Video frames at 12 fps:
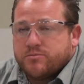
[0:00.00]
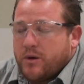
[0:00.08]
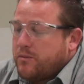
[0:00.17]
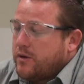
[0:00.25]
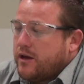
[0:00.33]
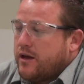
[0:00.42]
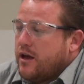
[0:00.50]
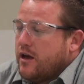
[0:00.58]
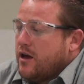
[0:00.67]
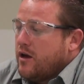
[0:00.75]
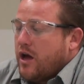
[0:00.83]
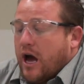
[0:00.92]
maybe
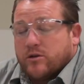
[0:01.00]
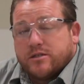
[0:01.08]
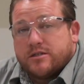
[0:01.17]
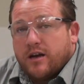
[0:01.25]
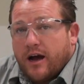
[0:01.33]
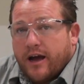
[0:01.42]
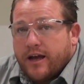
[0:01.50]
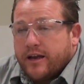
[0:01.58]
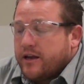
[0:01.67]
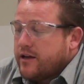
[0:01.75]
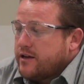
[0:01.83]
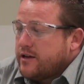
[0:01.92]

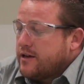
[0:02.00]
outside.